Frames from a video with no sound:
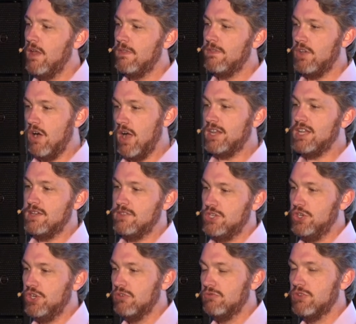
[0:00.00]
The idea that
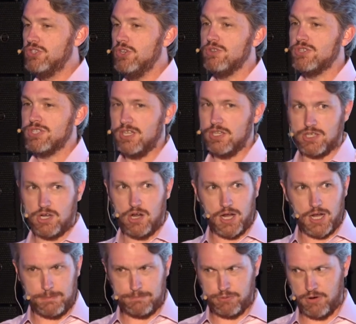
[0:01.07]
you can reduce the
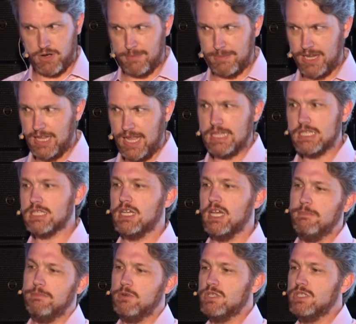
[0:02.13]
entire programming
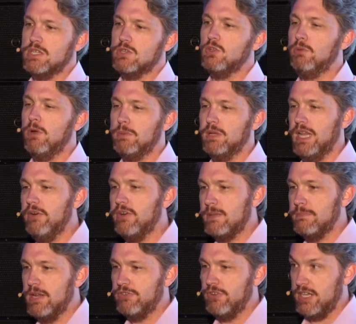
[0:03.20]
landscape to a single popularity
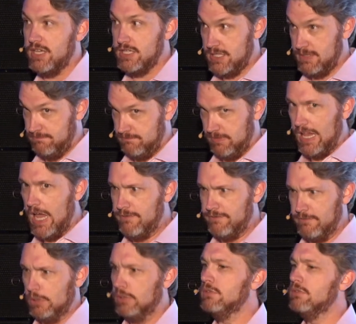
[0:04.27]
metric is
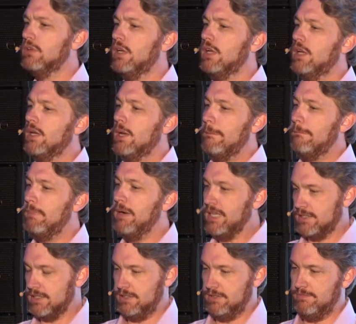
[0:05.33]
laughable.
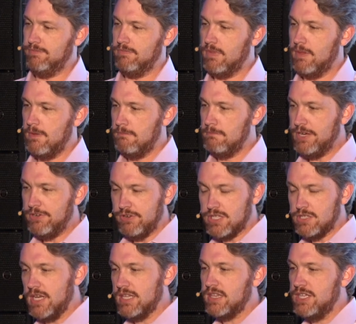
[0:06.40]
But metrics
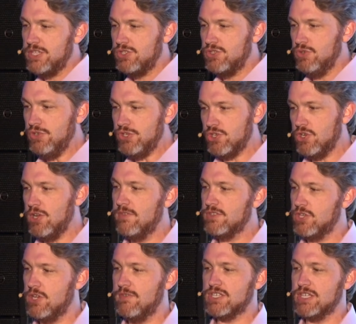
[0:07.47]
like these do
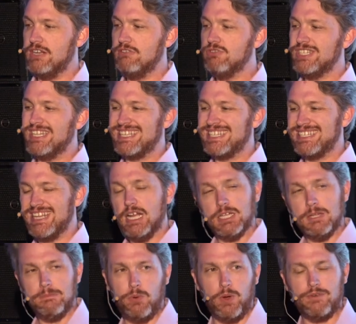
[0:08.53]
serve as an interesting
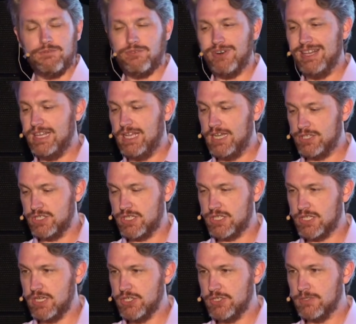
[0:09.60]
starting point for a larger
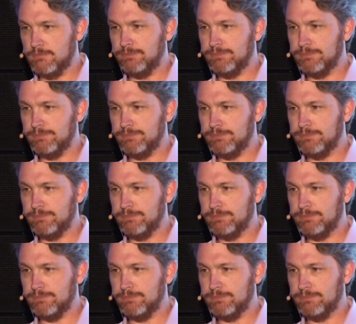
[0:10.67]
discussion.